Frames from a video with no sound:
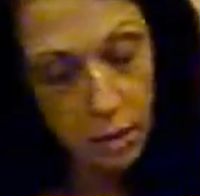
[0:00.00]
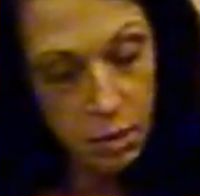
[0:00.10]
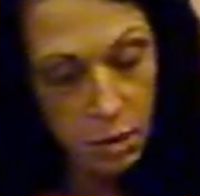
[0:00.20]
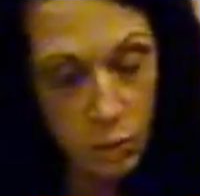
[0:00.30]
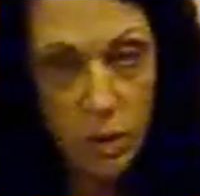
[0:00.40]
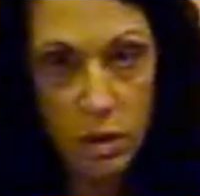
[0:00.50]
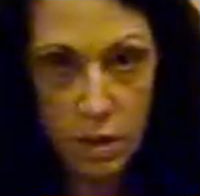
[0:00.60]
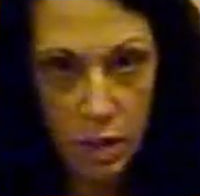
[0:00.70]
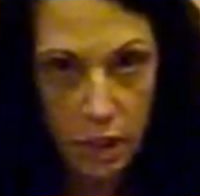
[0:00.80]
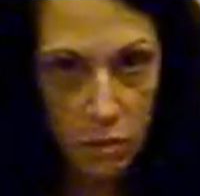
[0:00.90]
with the
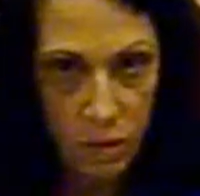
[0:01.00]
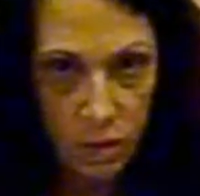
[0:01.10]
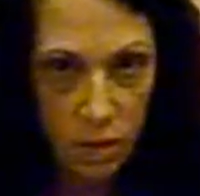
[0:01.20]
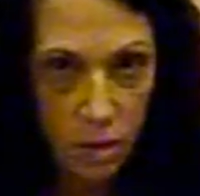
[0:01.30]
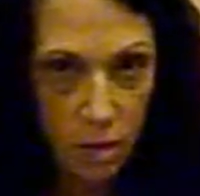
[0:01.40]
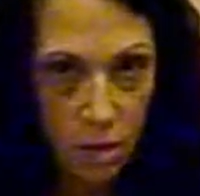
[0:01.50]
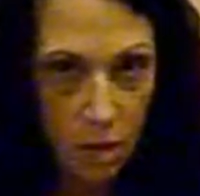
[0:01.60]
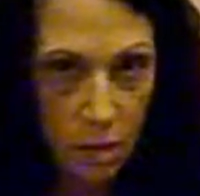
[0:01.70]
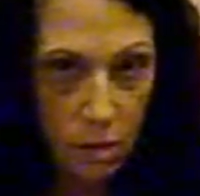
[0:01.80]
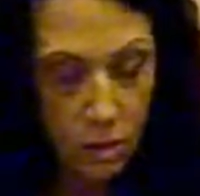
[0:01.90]
same steel
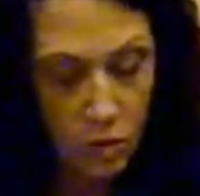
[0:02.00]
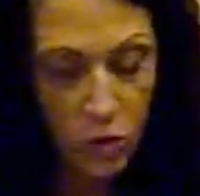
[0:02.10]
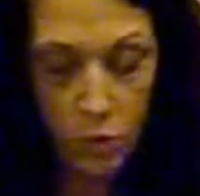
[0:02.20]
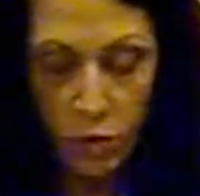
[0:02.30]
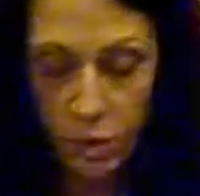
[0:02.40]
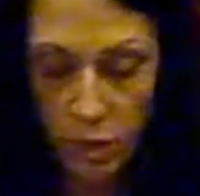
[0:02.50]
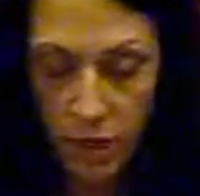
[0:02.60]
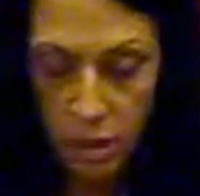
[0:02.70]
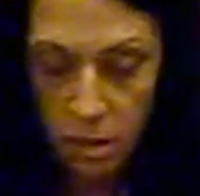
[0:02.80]
colored spray paint.